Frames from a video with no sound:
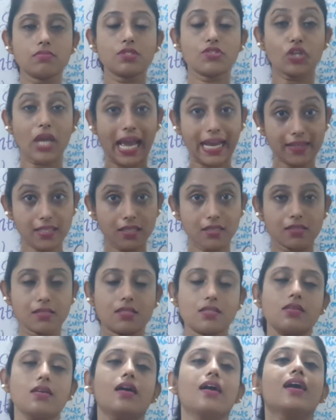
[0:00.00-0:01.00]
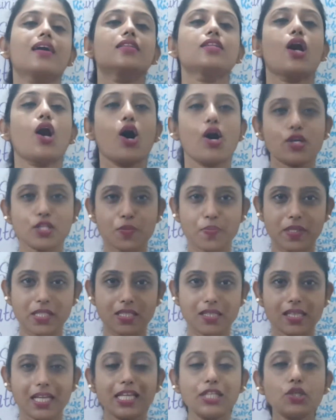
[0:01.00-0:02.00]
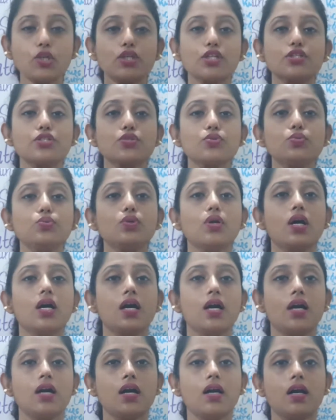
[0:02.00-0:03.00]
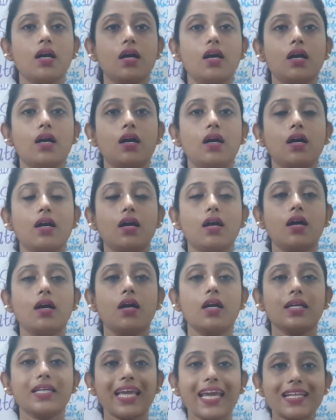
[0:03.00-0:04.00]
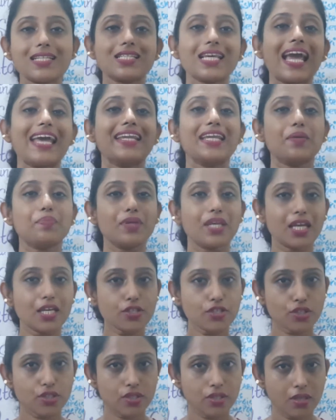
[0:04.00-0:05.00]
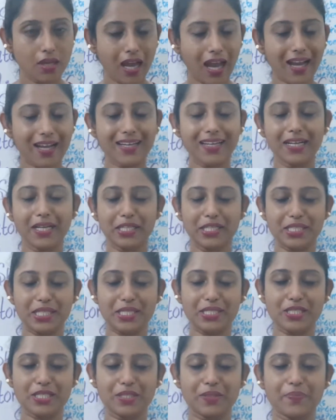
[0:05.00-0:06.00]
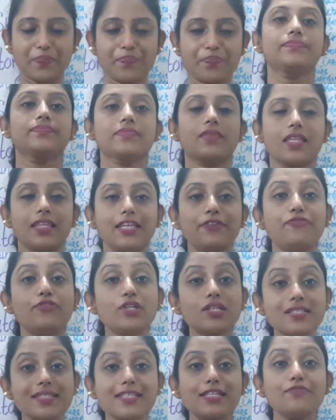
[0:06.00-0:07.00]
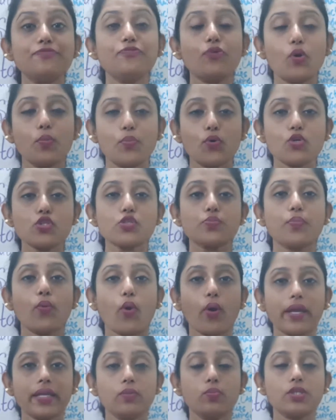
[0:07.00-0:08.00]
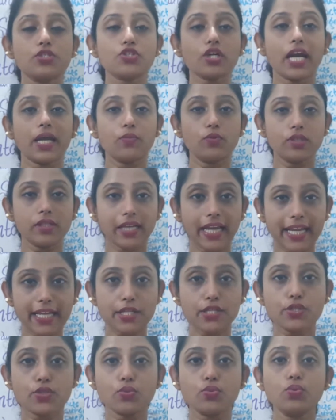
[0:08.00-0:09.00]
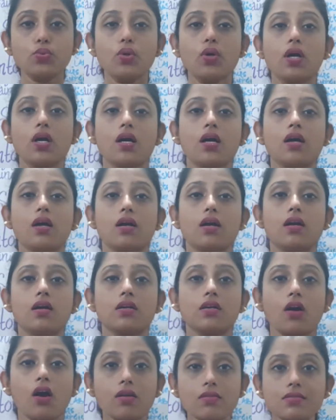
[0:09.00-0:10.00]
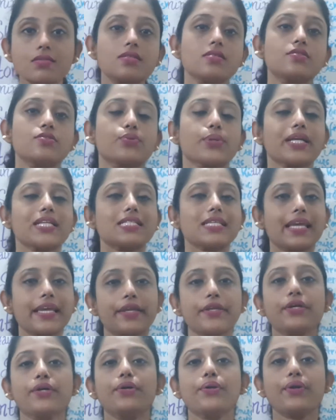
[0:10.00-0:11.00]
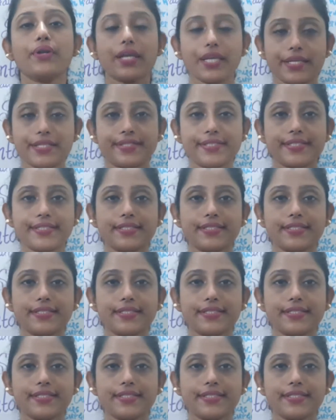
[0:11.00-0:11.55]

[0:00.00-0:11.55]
standards in the hospital in order to get NABH accreditation. The first and foremost point which I would like to concentrate here is